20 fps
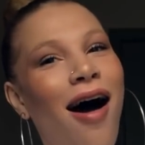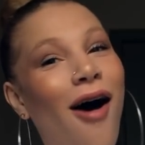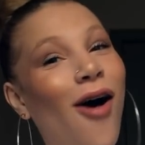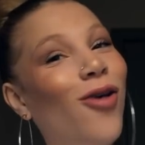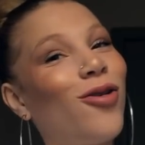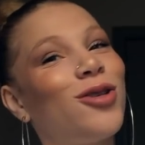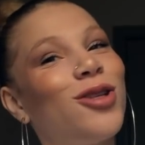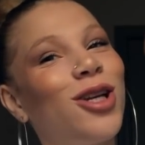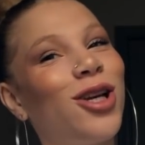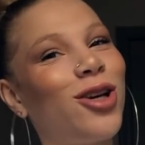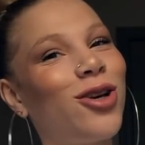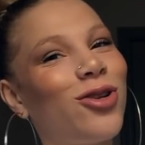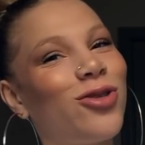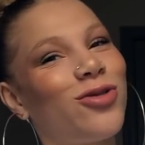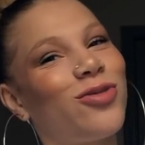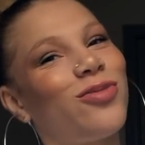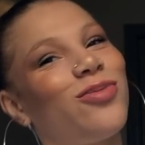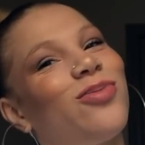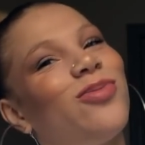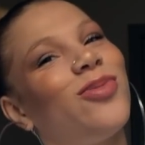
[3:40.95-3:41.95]
I'm
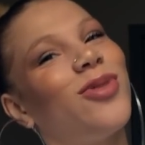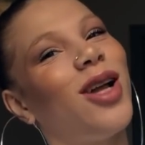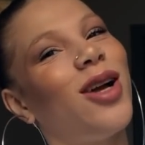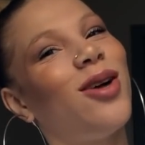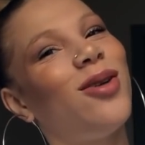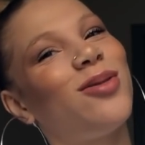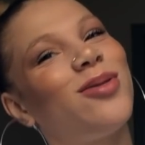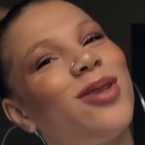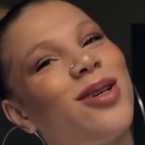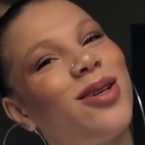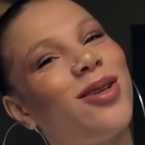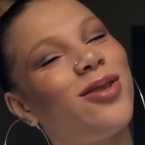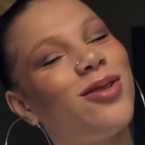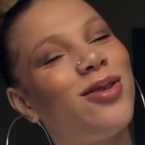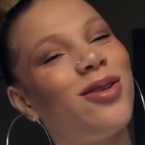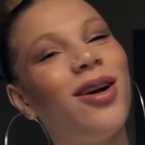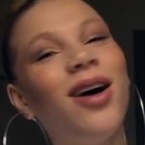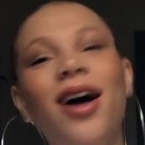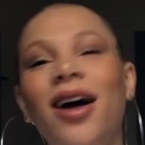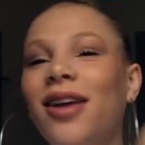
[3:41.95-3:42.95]
single.
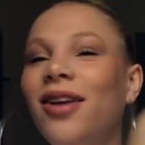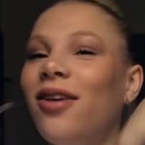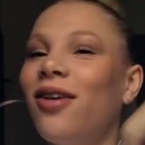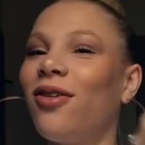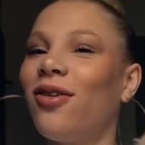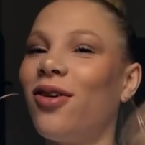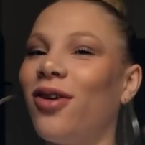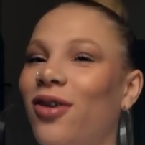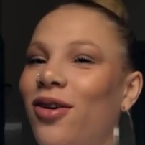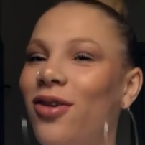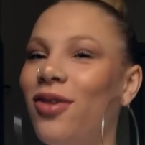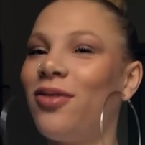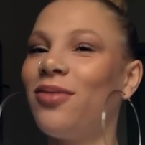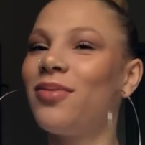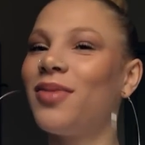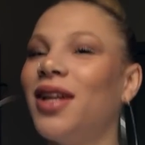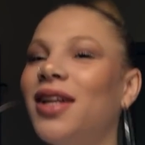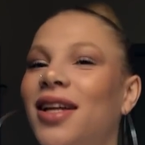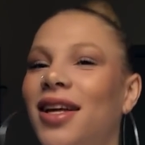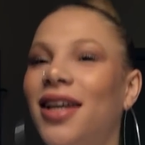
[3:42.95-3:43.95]
Yo girl
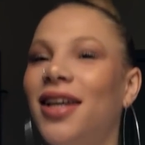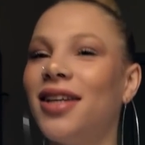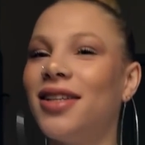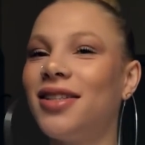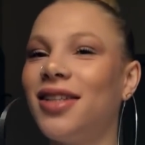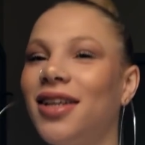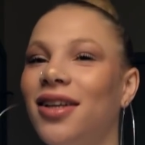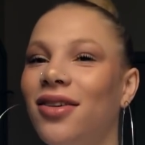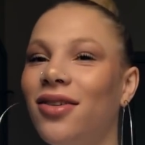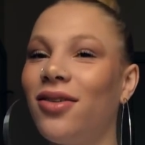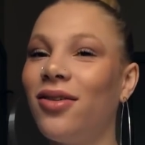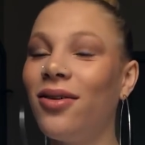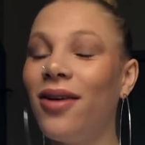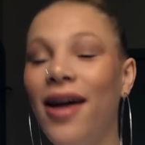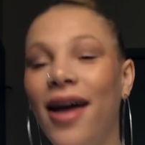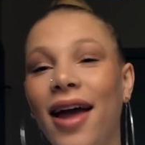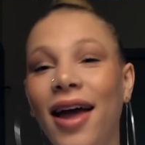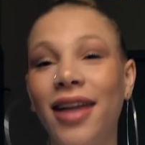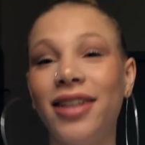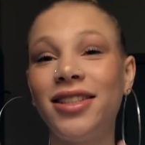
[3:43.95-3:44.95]
is single
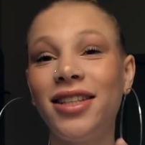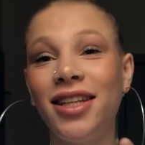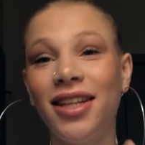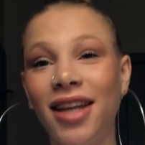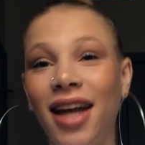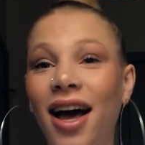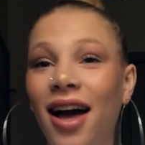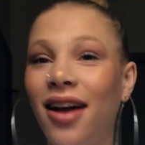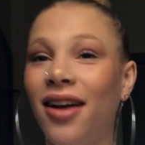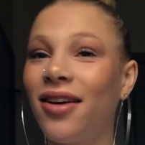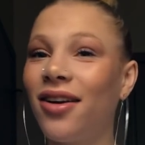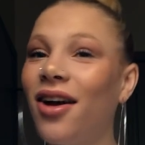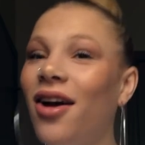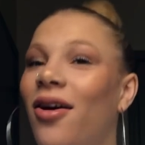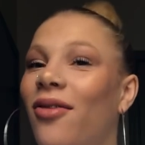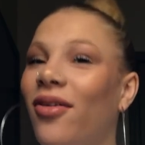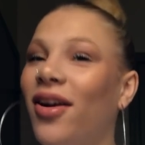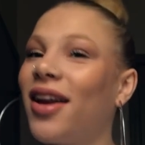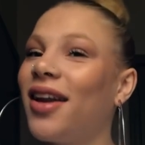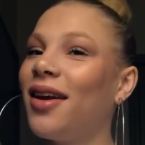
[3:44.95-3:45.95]
and she not
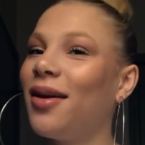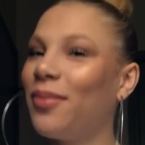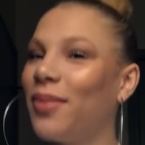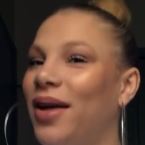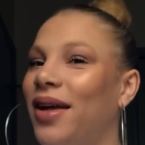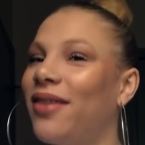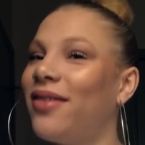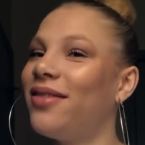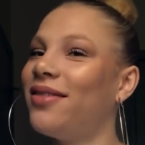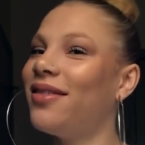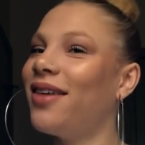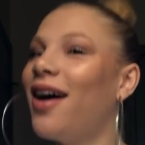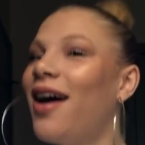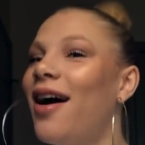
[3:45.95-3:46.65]
ready to mingle.